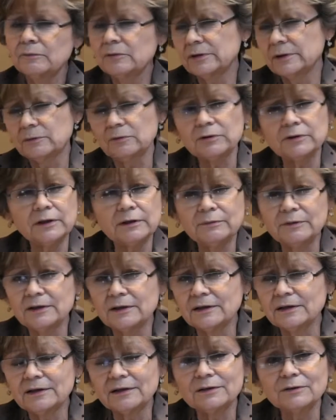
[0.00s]
we can
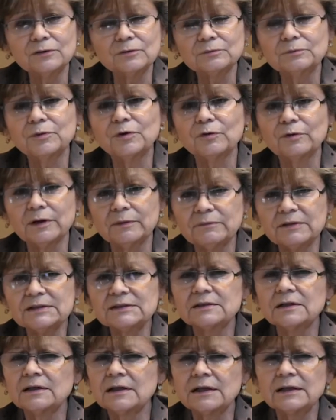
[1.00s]
end up with
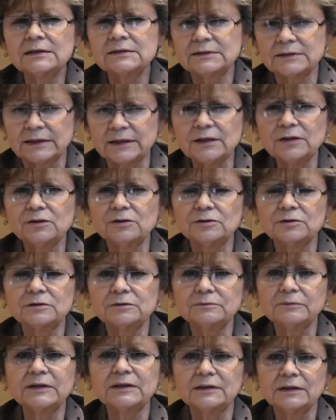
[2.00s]
serious mental
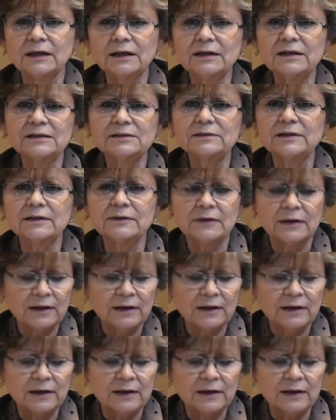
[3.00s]
problems.